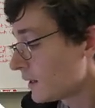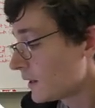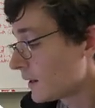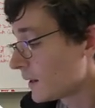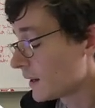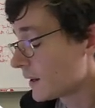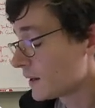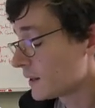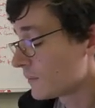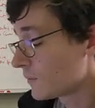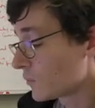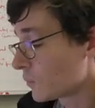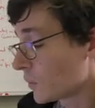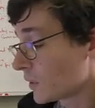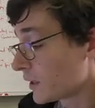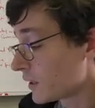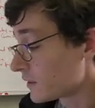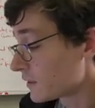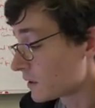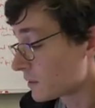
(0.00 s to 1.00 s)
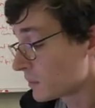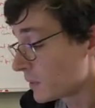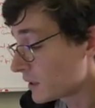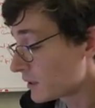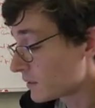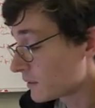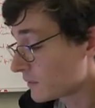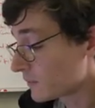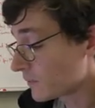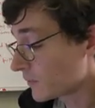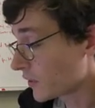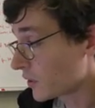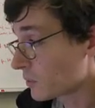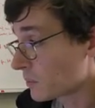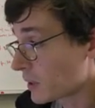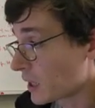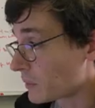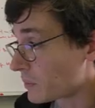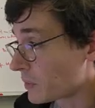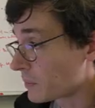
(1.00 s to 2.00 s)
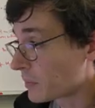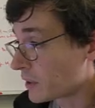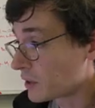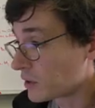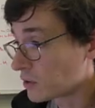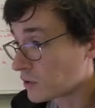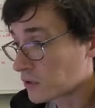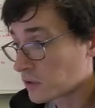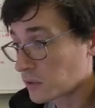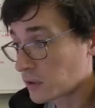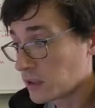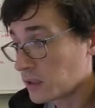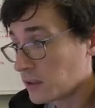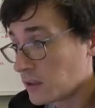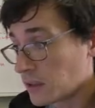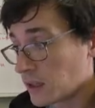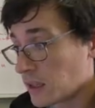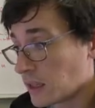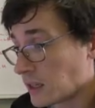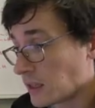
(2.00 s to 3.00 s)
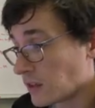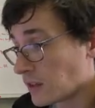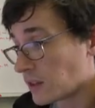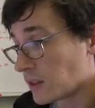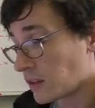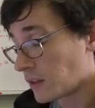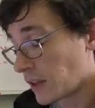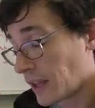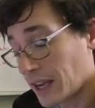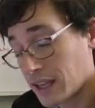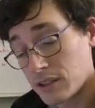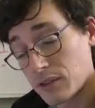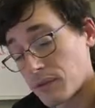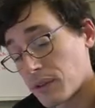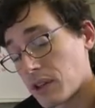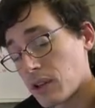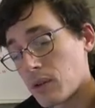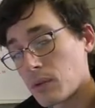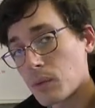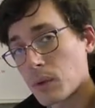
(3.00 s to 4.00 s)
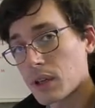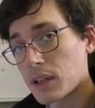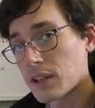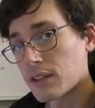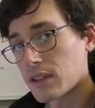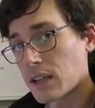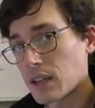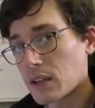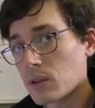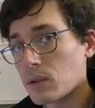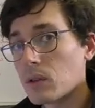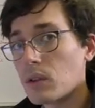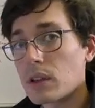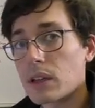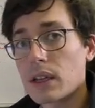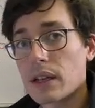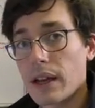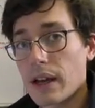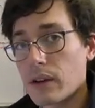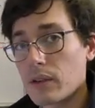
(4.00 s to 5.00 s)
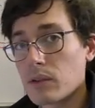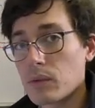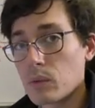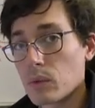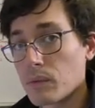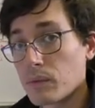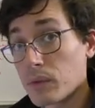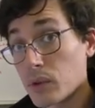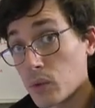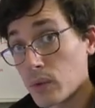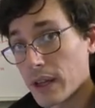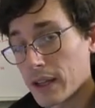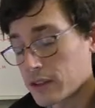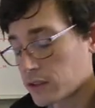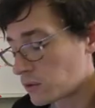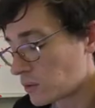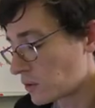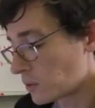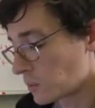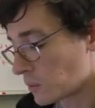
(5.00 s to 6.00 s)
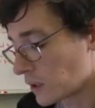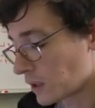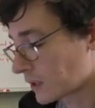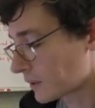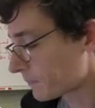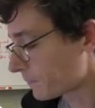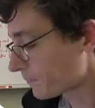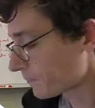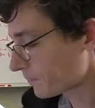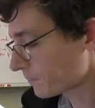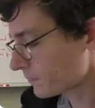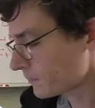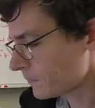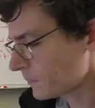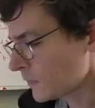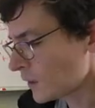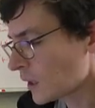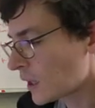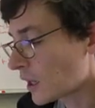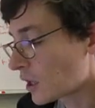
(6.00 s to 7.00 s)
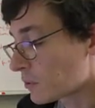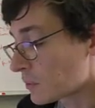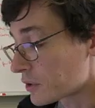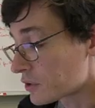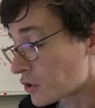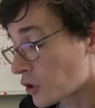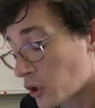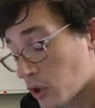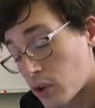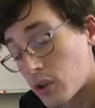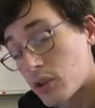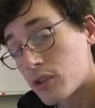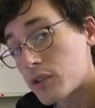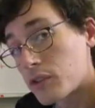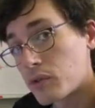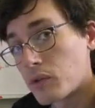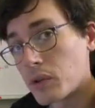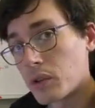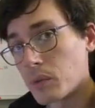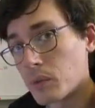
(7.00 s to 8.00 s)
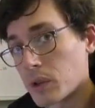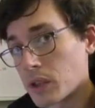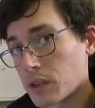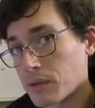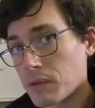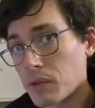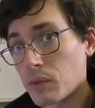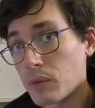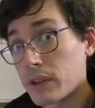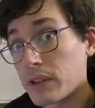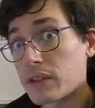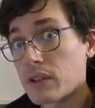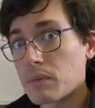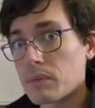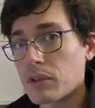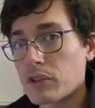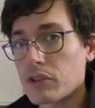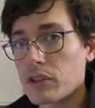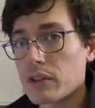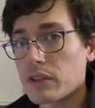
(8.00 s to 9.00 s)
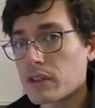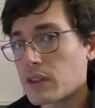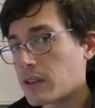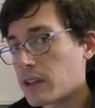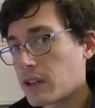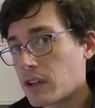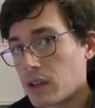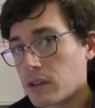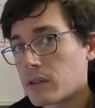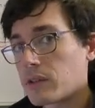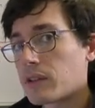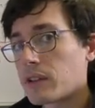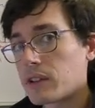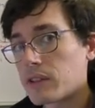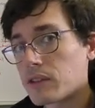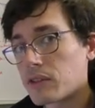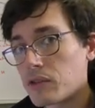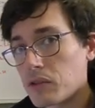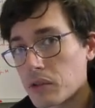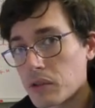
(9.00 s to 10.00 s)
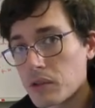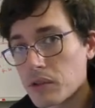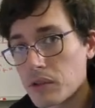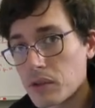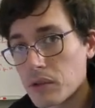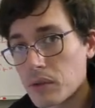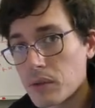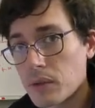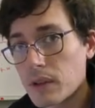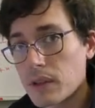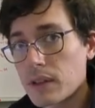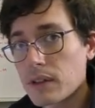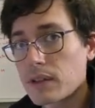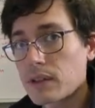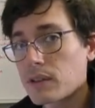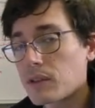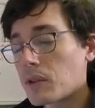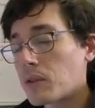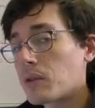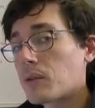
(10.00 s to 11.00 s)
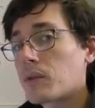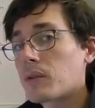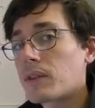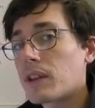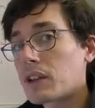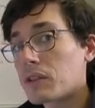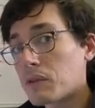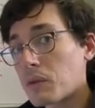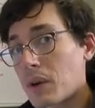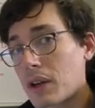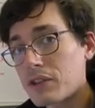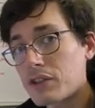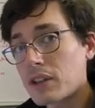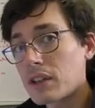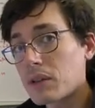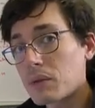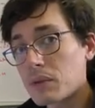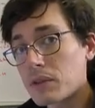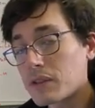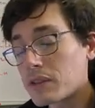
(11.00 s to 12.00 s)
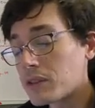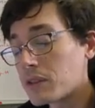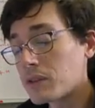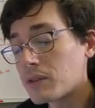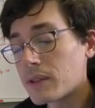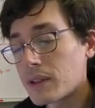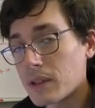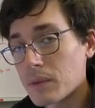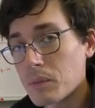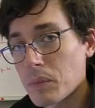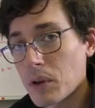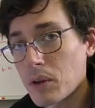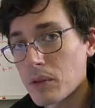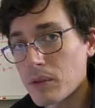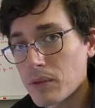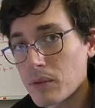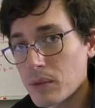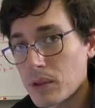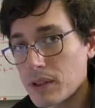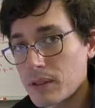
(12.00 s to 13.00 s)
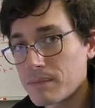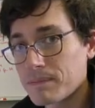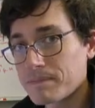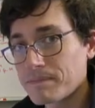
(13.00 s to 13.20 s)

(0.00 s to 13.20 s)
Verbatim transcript: Uh, when they submit, it'll pop up on your screen. And in the last video, we're going to take a look at how to review that student work, how to return student work for resubmissions, and then other things that you can do. So thanks for watching. We'll see you in part three.